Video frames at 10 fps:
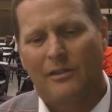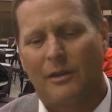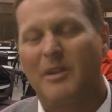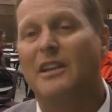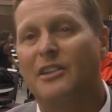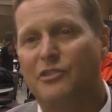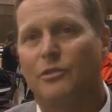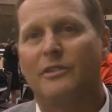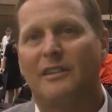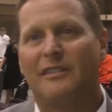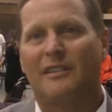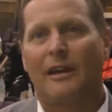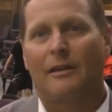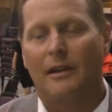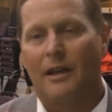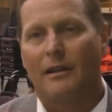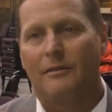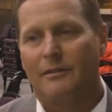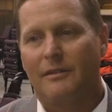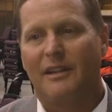initial
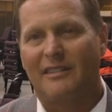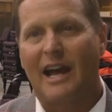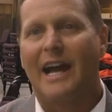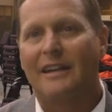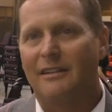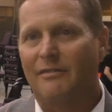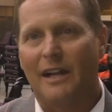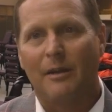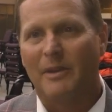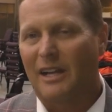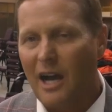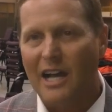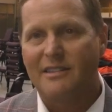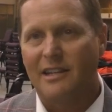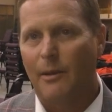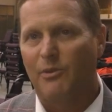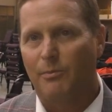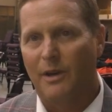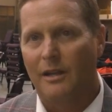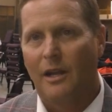design development concepts,
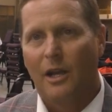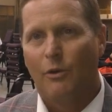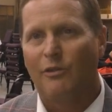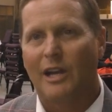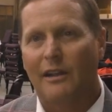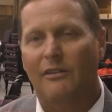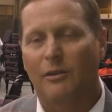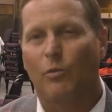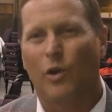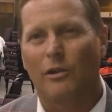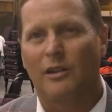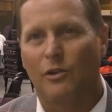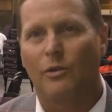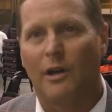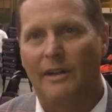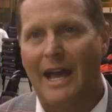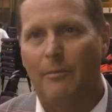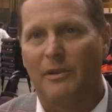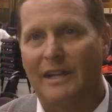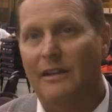but we've got some work to do on
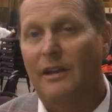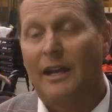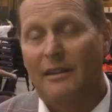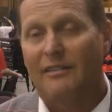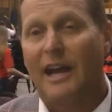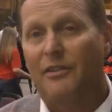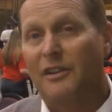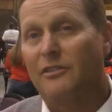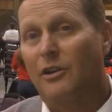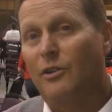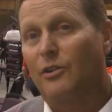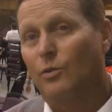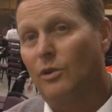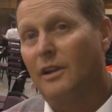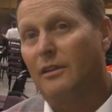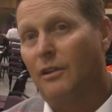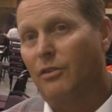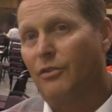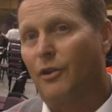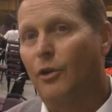that. But that the south end zone is really the
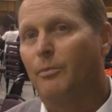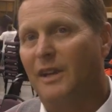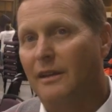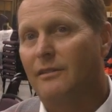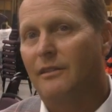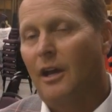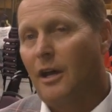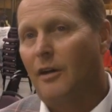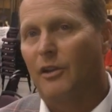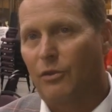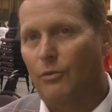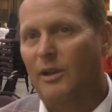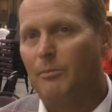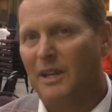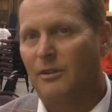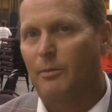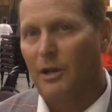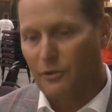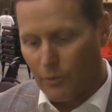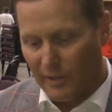third piece of a three-piece
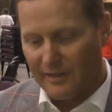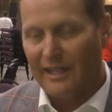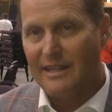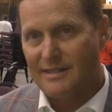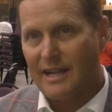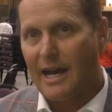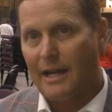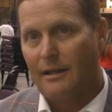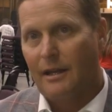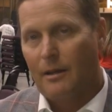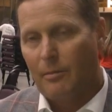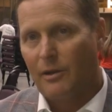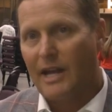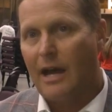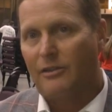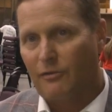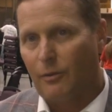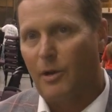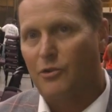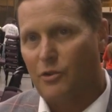puzzle, with the east side build out, the
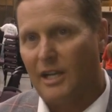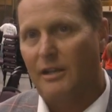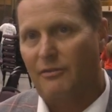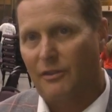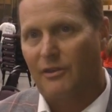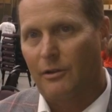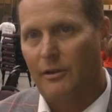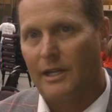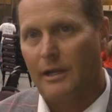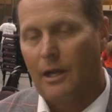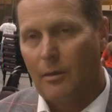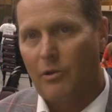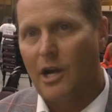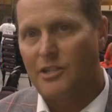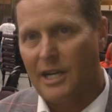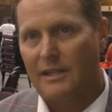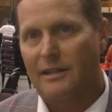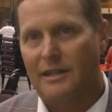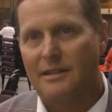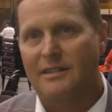football training facility project,
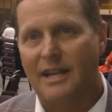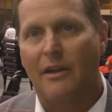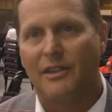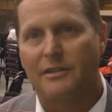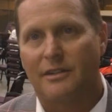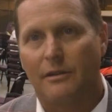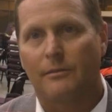and then the south end zone.